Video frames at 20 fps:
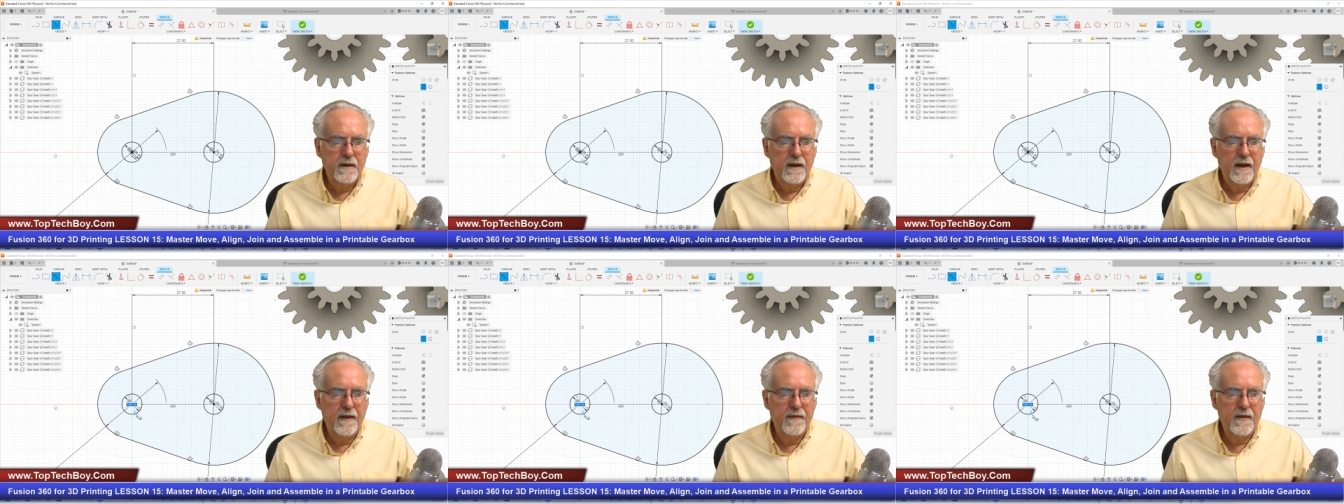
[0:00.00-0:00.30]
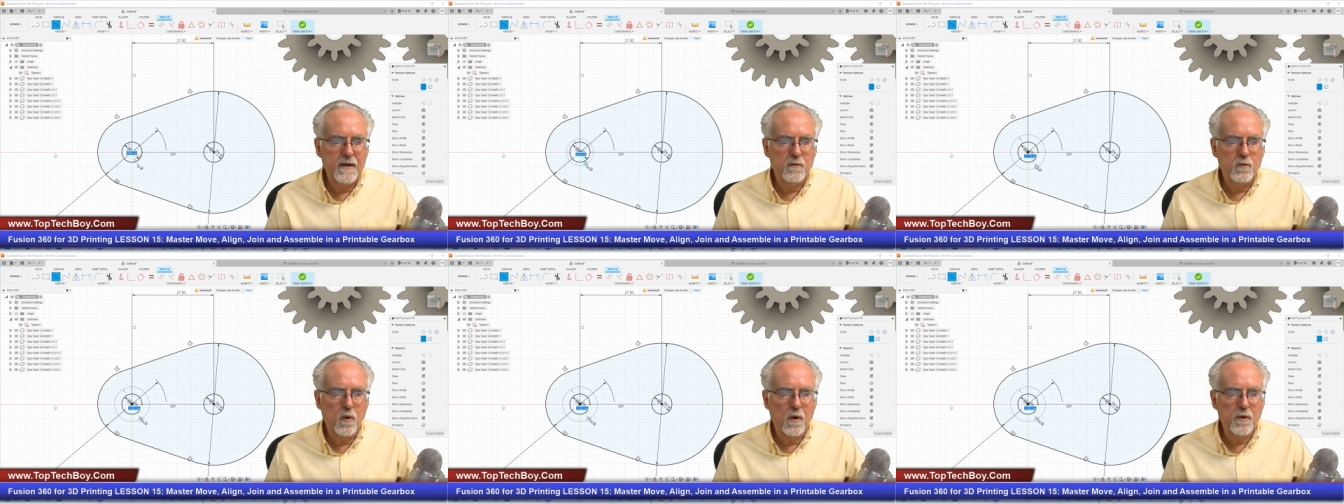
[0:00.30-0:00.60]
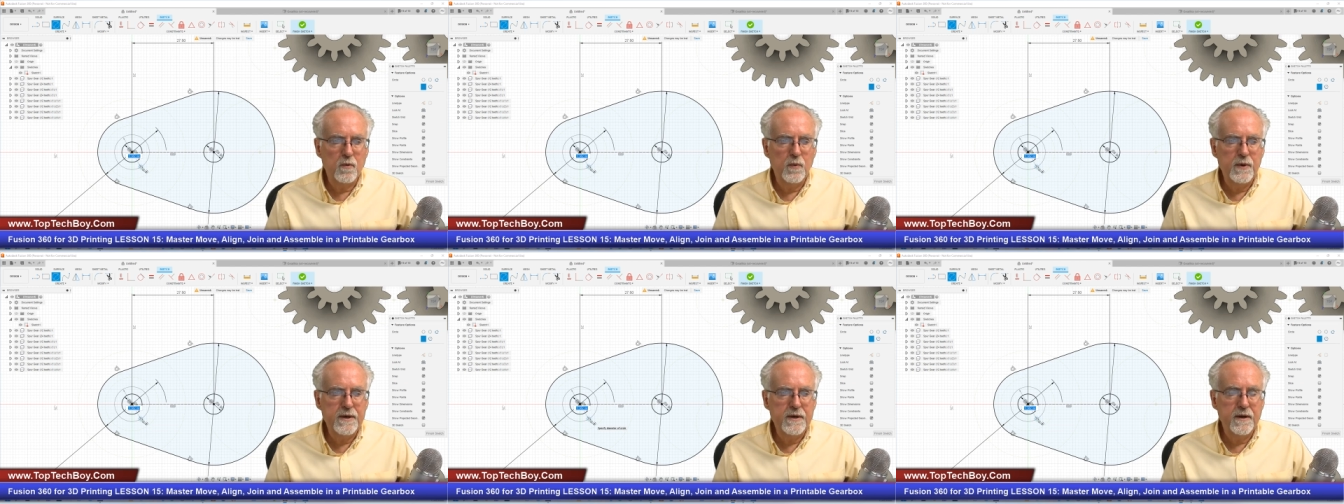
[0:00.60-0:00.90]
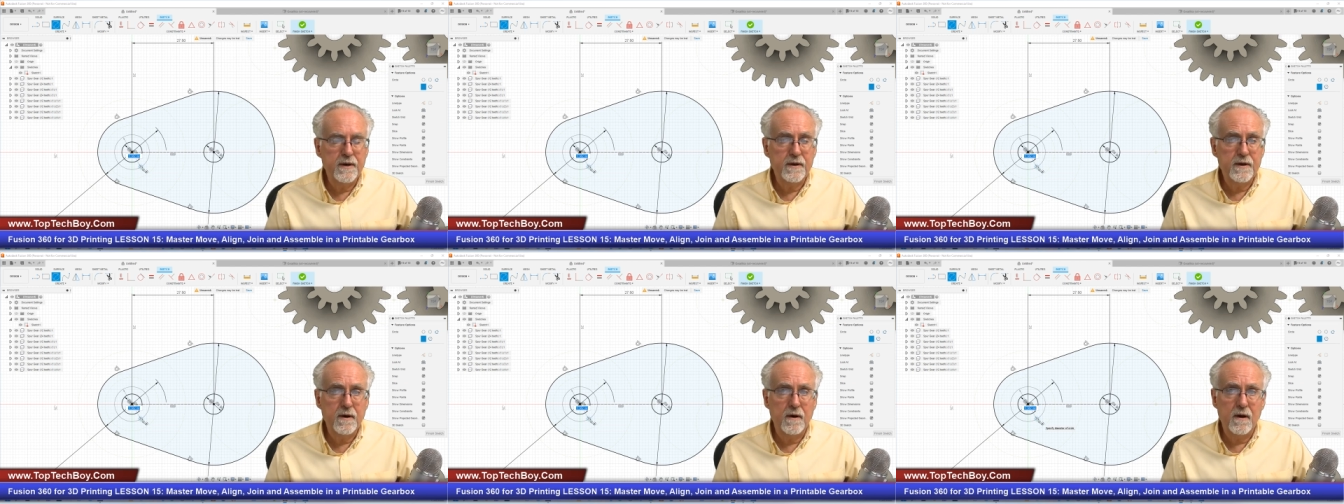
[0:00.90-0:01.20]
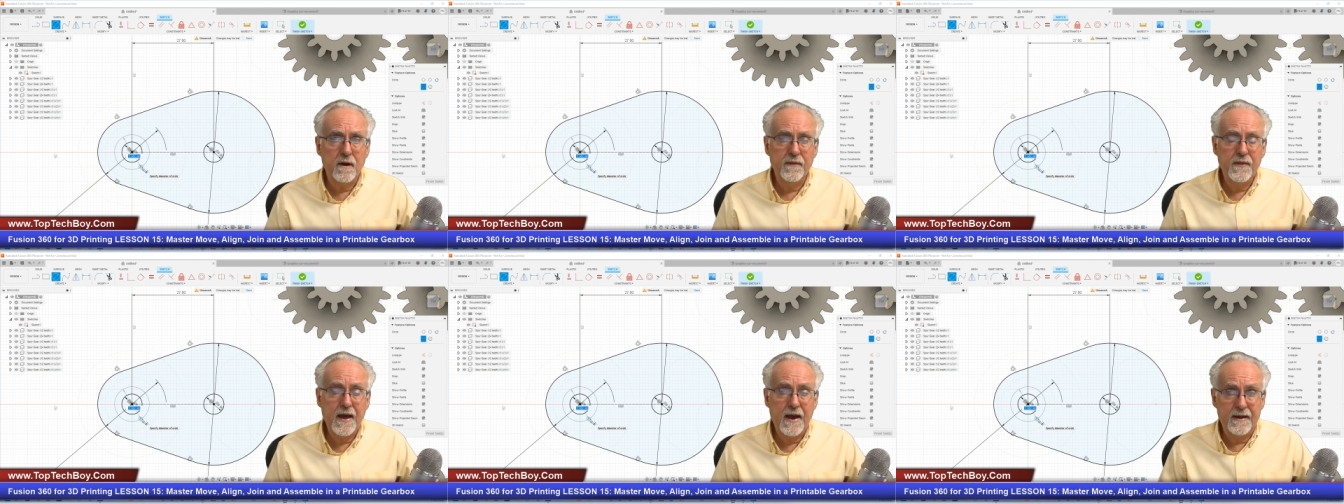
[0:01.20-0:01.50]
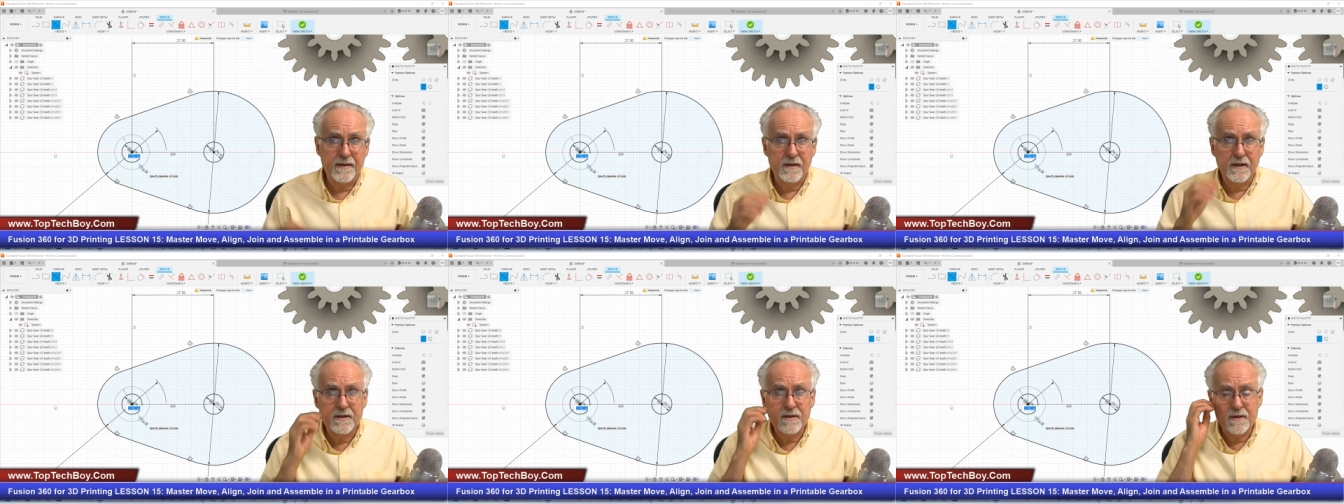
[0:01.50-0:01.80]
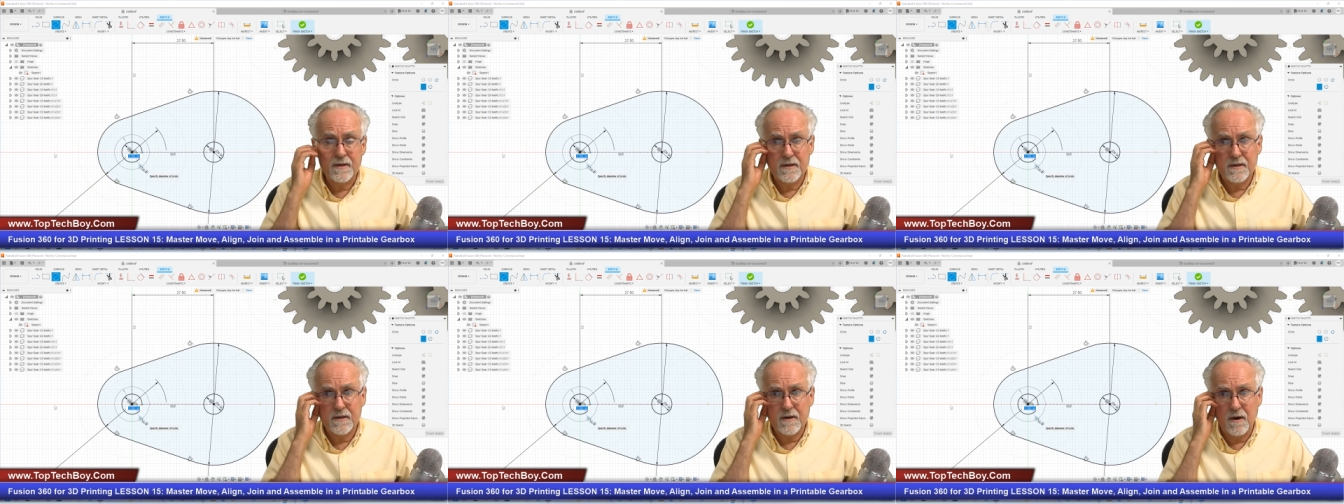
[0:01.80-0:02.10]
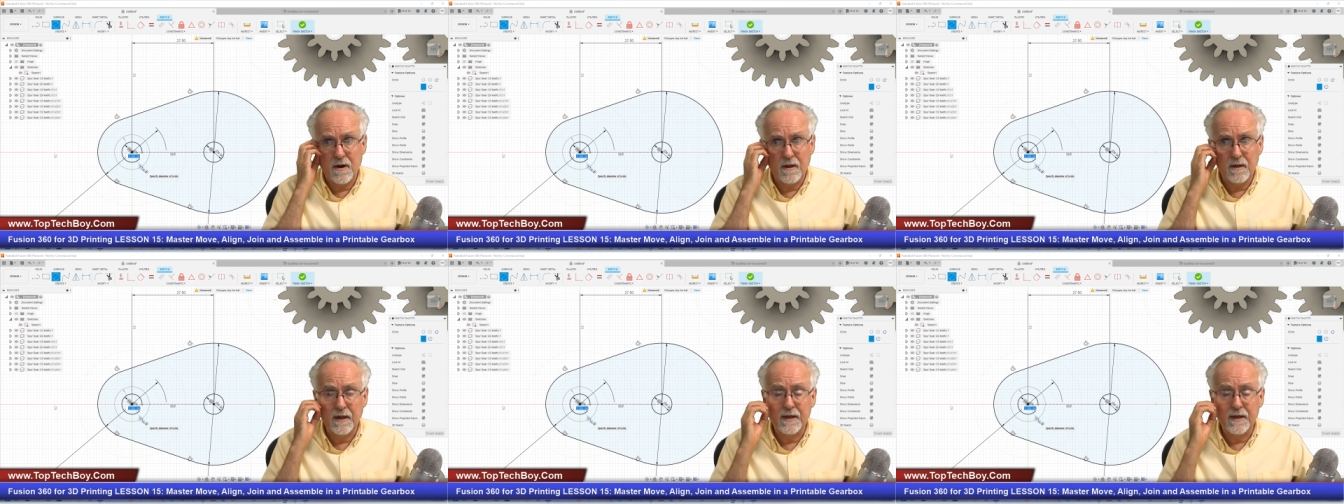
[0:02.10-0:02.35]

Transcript: and then what are we going to call that let's call